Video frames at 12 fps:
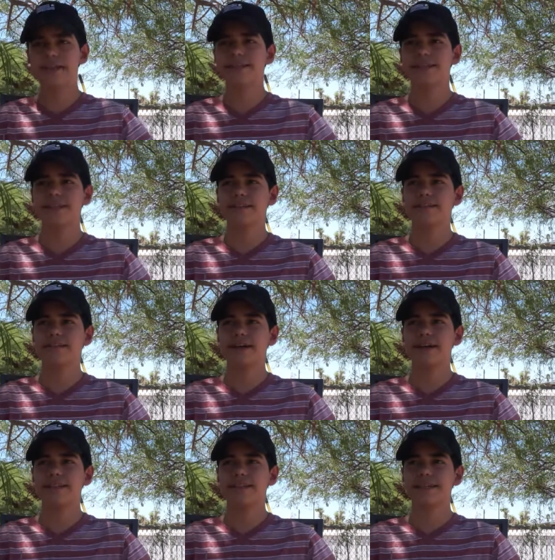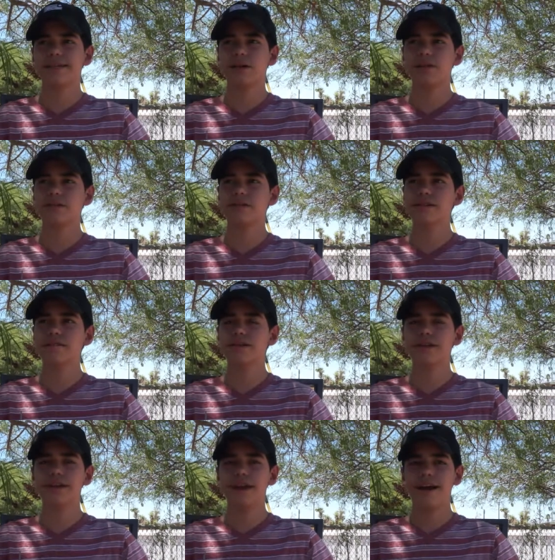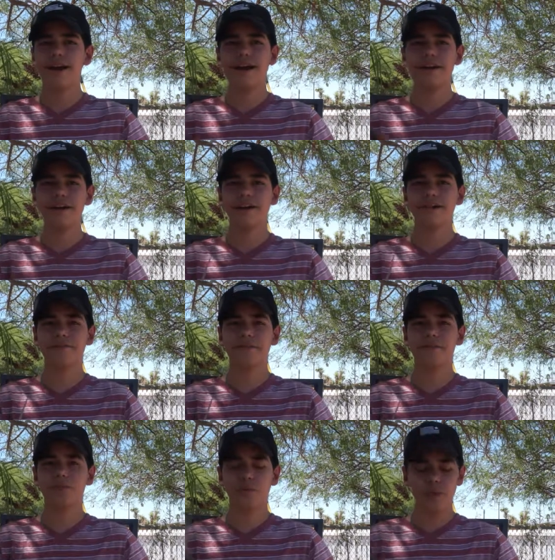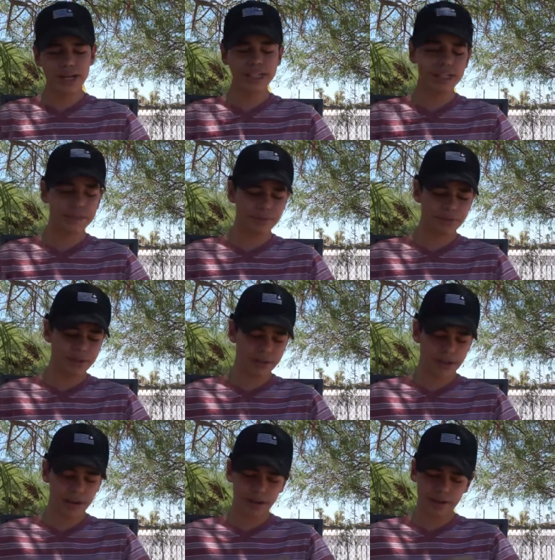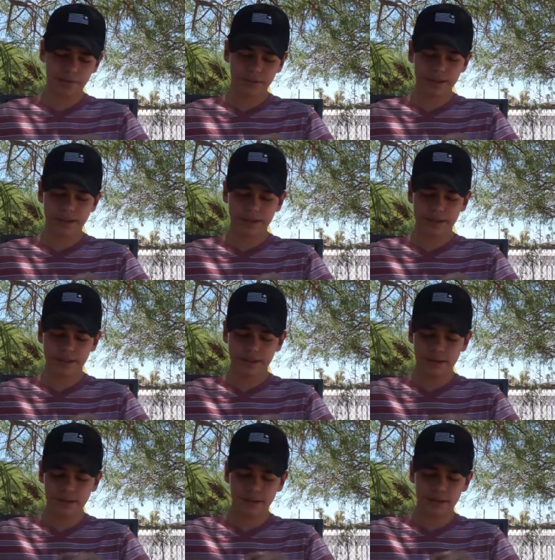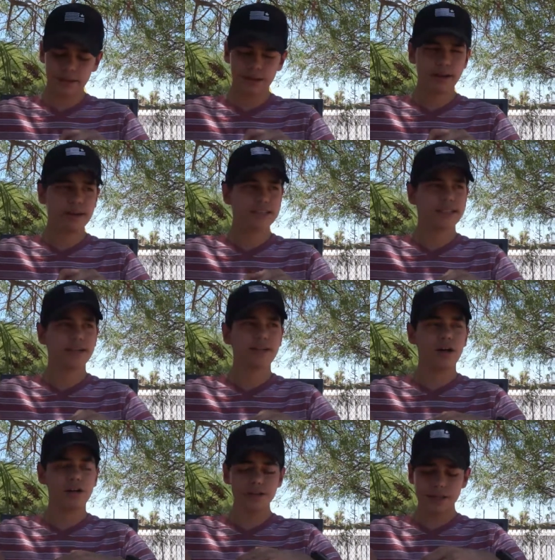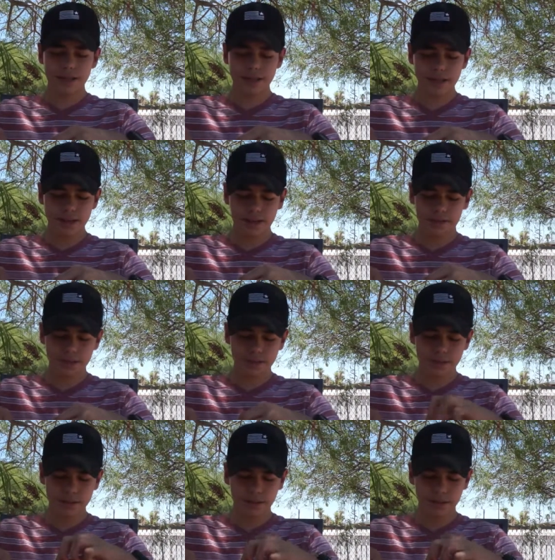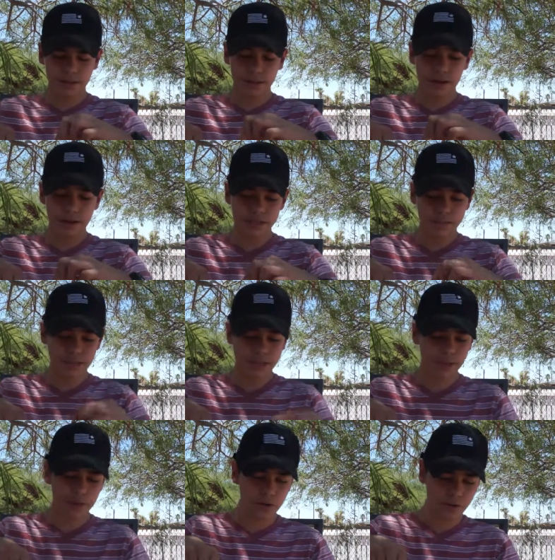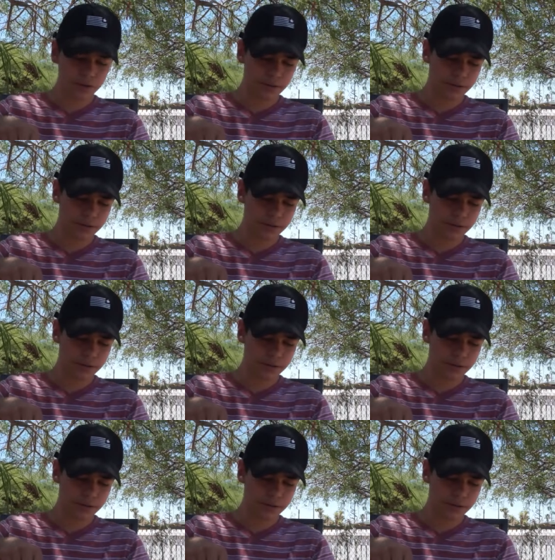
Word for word: 18 to 19 dollars but I got it for way cheaper I got it for like ten dollars I think which is an awesome steal